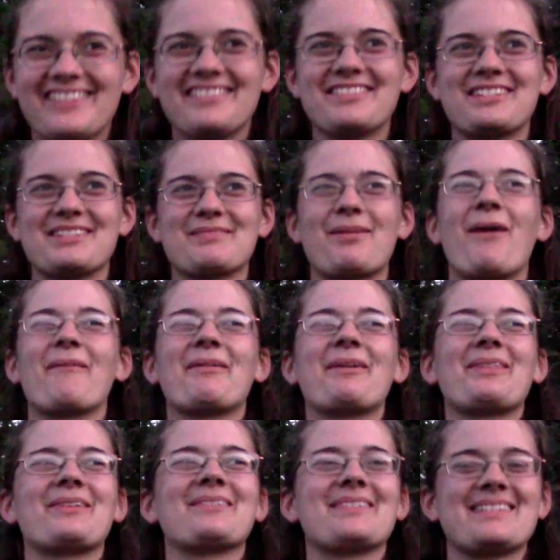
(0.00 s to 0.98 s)
which is
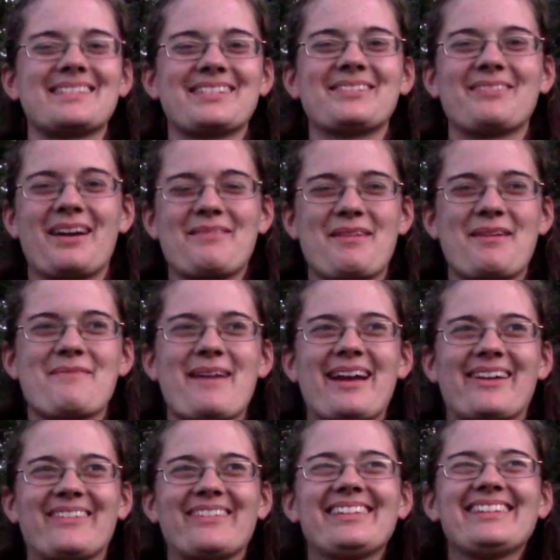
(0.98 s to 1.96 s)
probably the reason why my
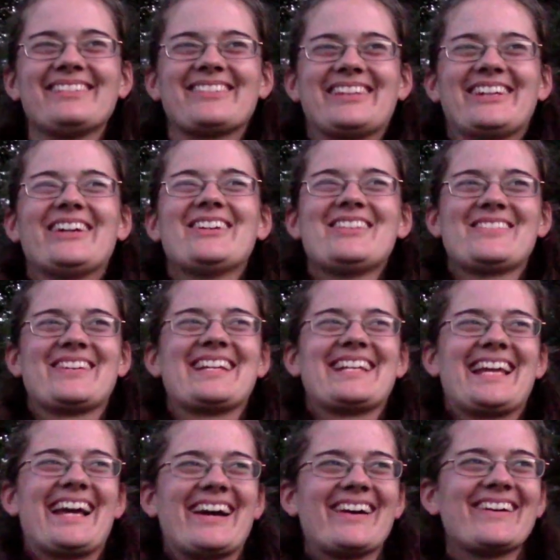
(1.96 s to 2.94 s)
back really hurts right
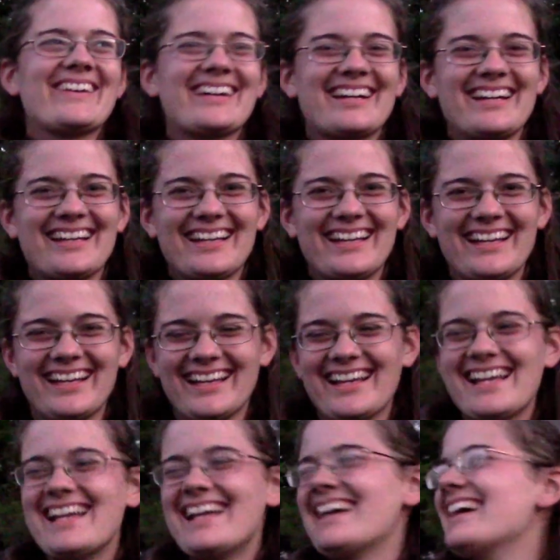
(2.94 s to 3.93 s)
now. And the
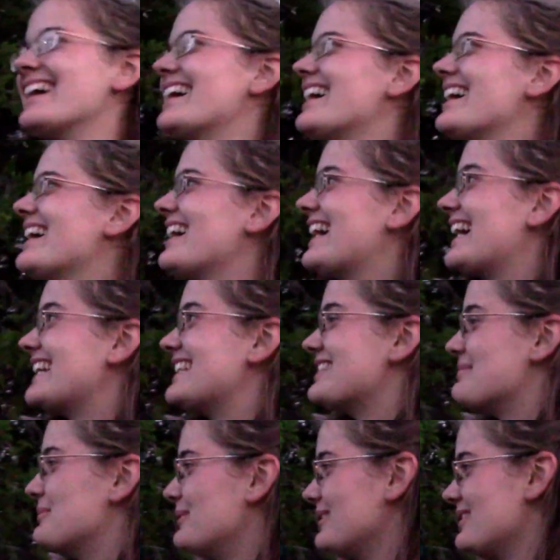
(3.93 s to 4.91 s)

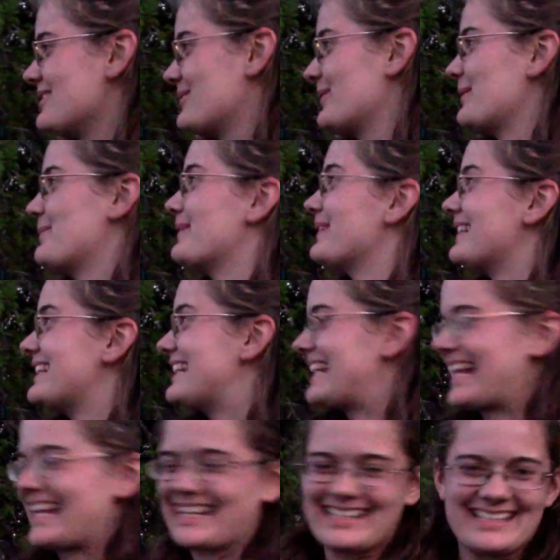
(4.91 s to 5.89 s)
moon is really pretty
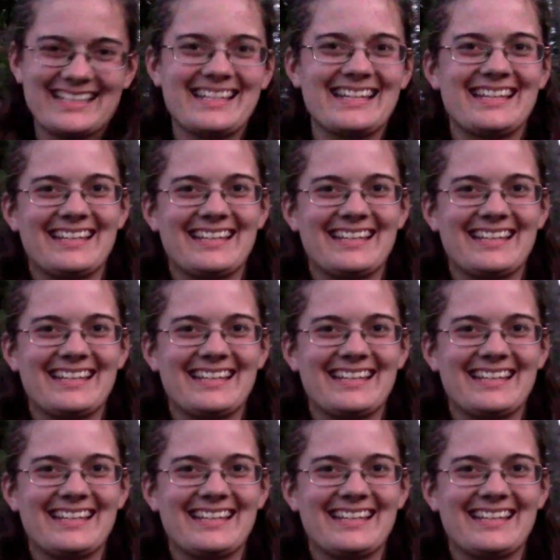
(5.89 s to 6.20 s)
nice.